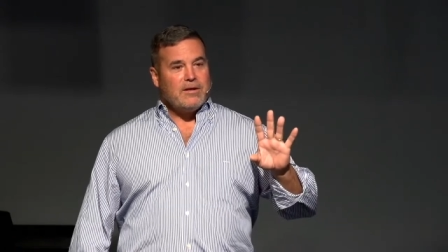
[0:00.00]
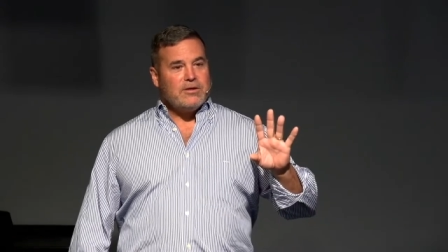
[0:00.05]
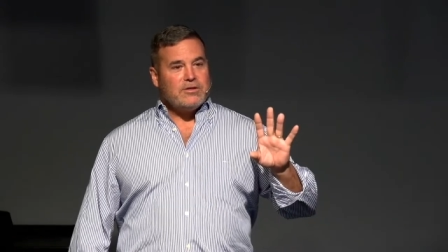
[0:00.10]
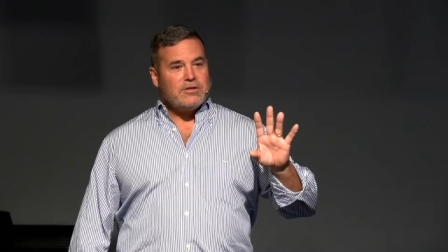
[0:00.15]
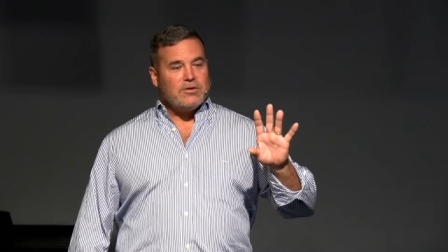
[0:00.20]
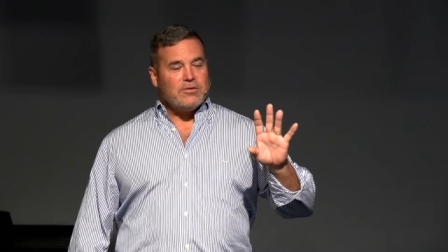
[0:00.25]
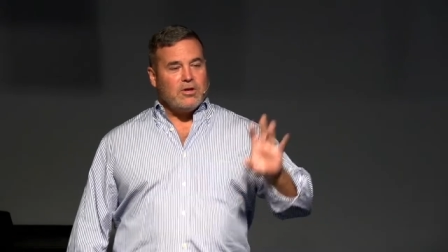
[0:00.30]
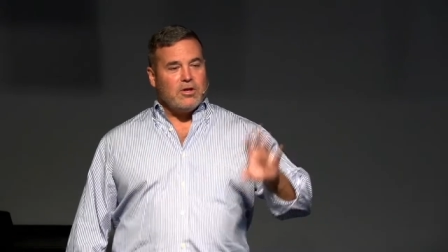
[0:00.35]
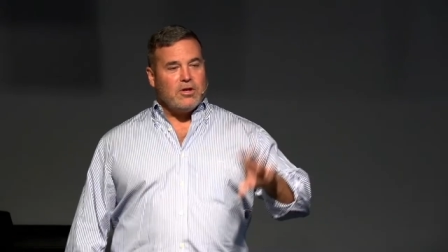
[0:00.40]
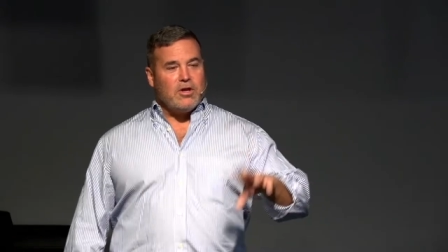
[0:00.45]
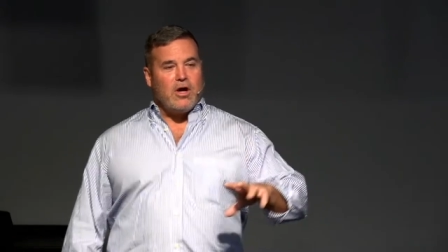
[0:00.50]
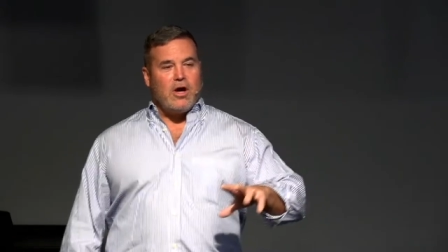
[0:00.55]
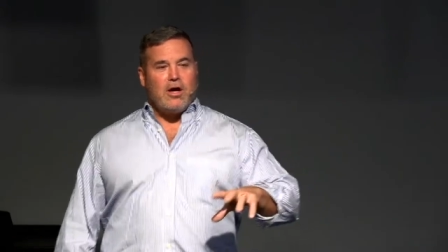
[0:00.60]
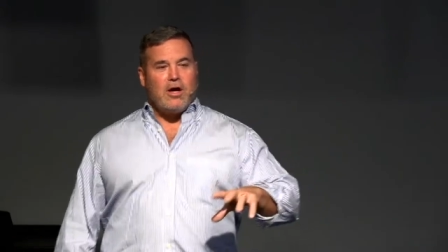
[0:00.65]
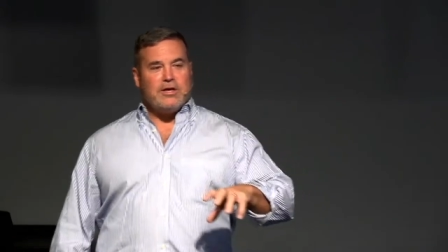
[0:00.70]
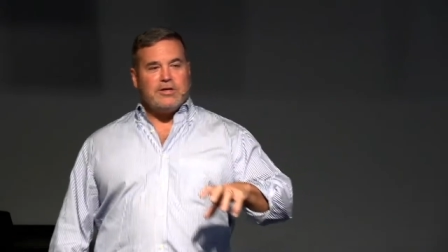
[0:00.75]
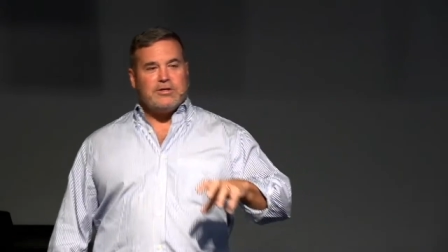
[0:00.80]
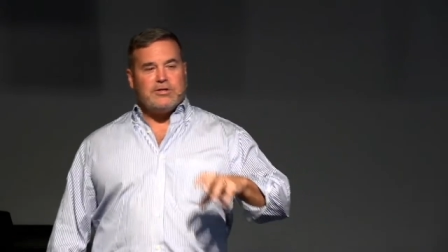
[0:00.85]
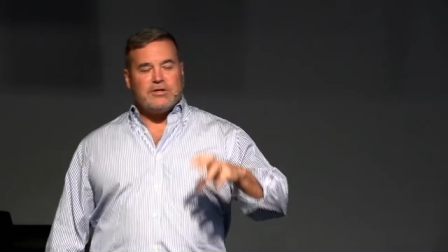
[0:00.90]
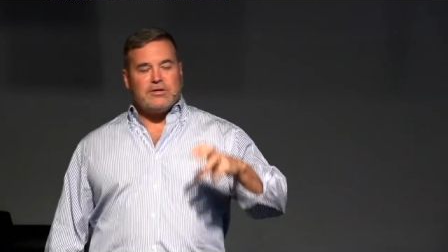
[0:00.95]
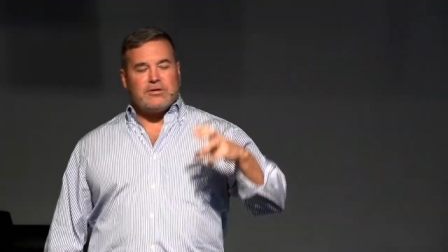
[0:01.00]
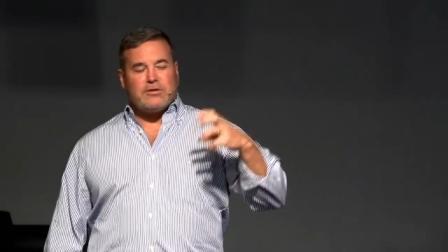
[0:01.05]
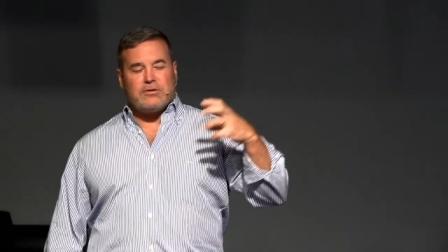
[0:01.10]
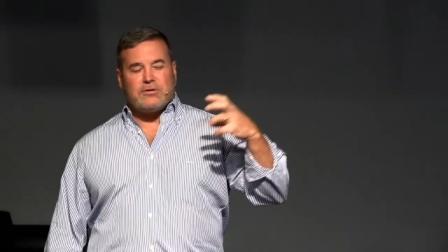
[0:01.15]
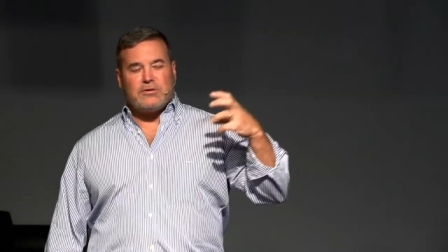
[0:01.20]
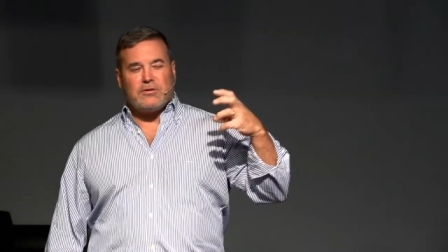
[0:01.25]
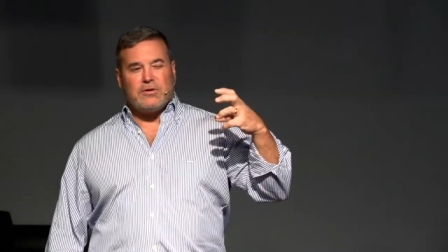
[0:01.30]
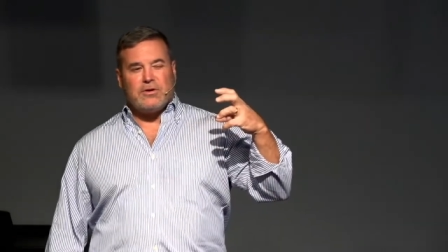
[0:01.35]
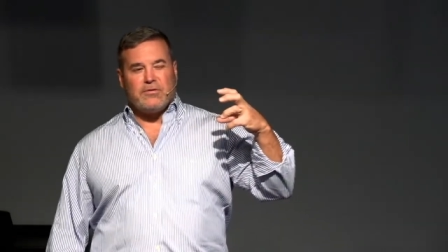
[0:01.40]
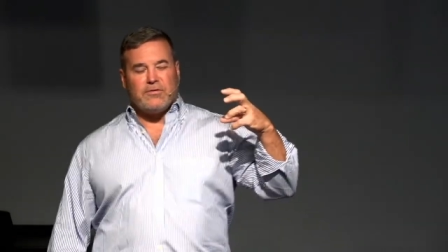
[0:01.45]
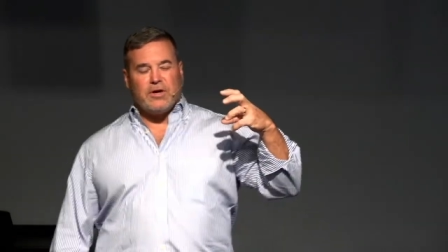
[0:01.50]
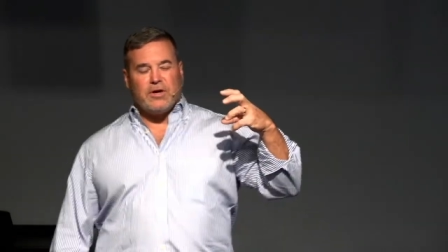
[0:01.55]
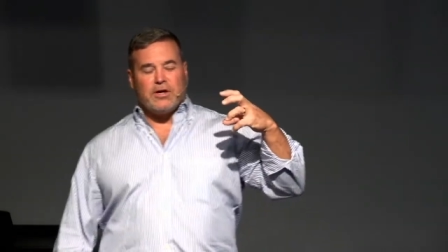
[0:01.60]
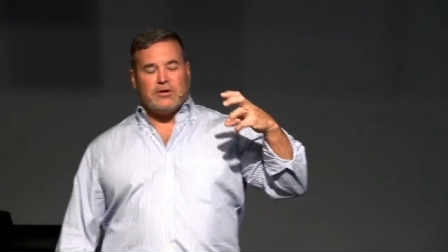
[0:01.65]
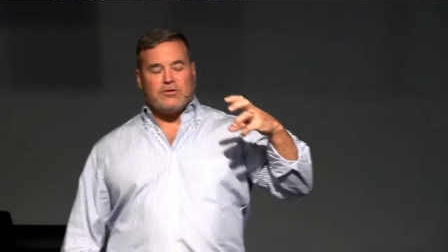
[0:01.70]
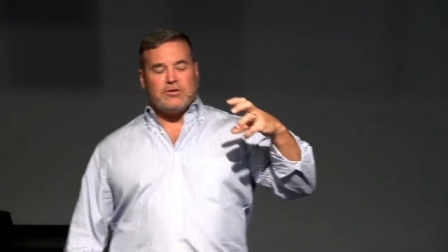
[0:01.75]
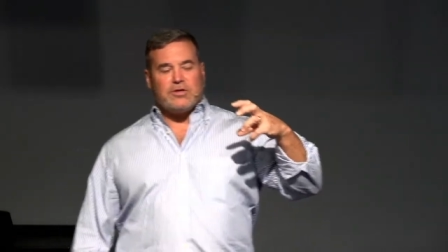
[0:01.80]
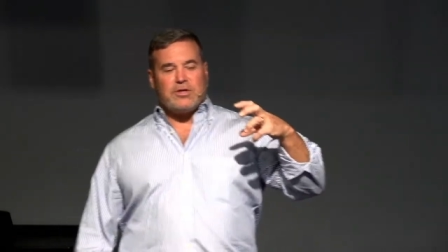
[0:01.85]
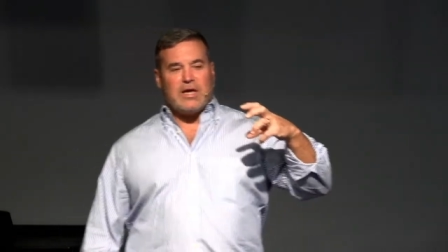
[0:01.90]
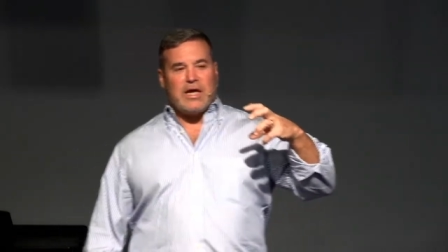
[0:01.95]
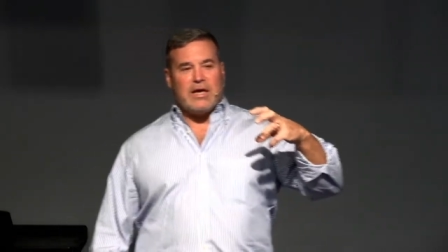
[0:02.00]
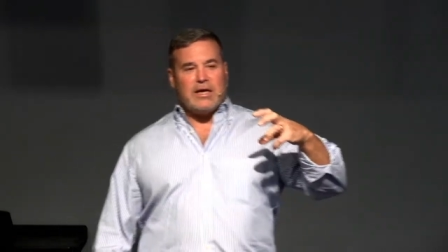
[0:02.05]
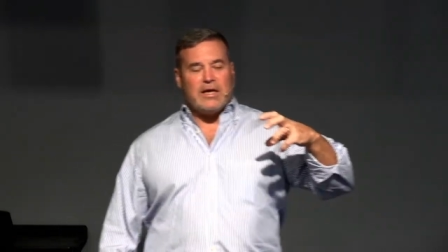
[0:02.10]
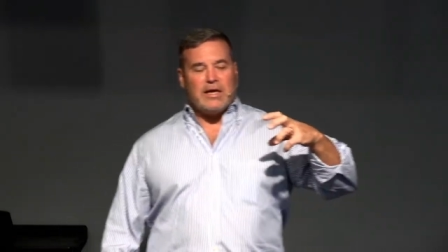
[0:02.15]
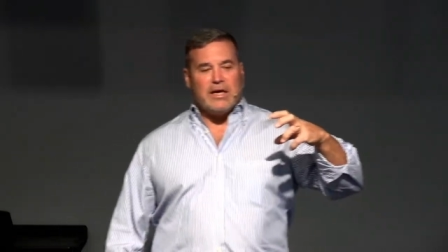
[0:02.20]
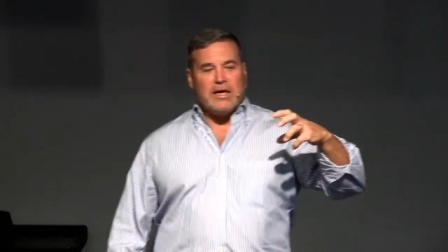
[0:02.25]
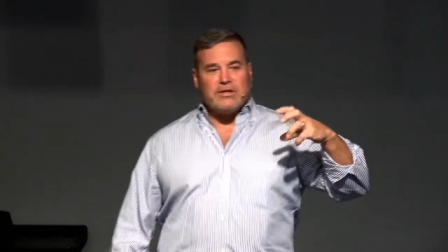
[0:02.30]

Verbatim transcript: So the law is this sort of an understanding.